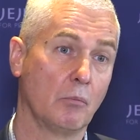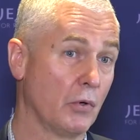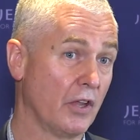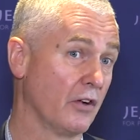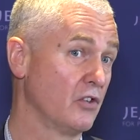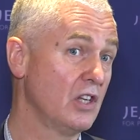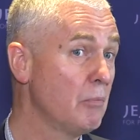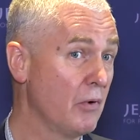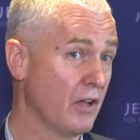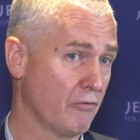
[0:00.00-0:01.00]
but they are
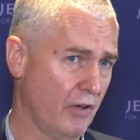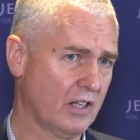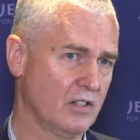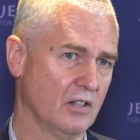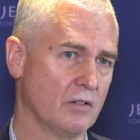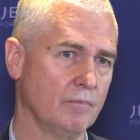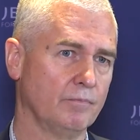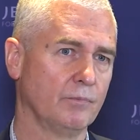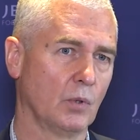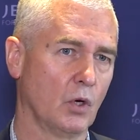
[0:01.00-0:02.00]
deeply affected.
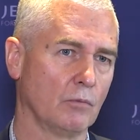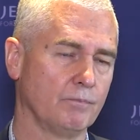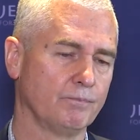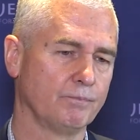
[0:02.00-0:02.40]
You know,